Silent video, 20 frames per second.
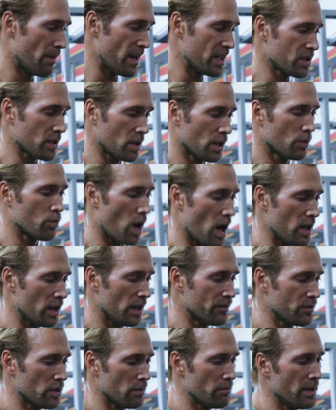Basically, raw
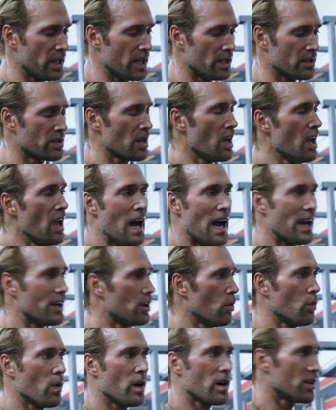lifting means I
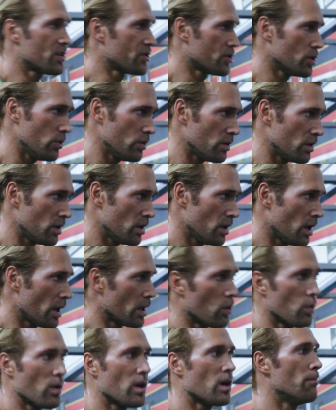don't wear a suit, I
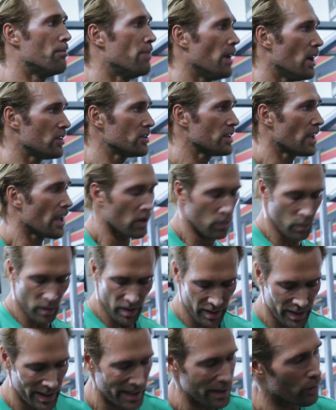don't wear a belt, I don't
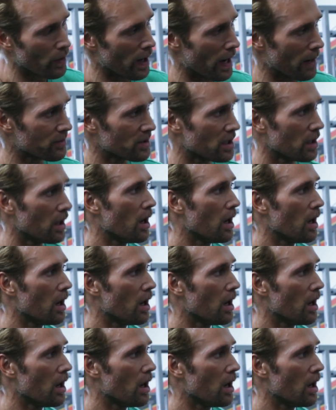wear knee wraps.